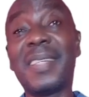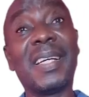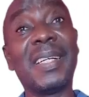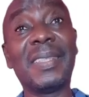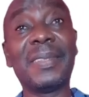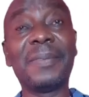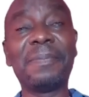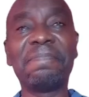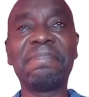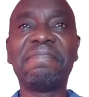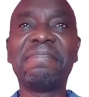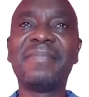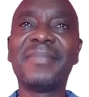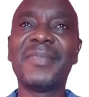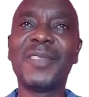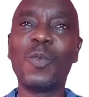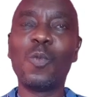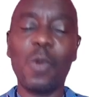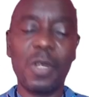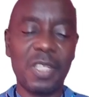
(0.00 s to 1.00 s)
than
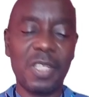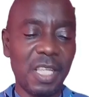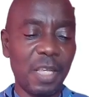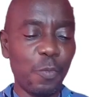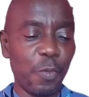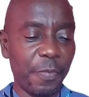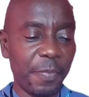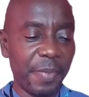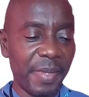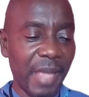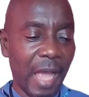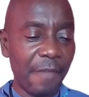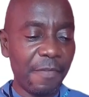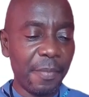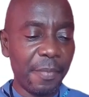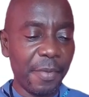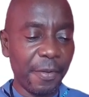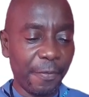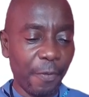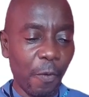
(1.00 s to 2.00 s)
what we've been
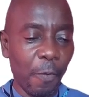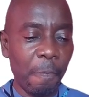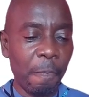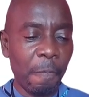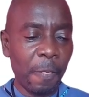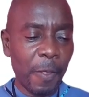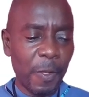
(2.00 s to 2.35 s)
having before.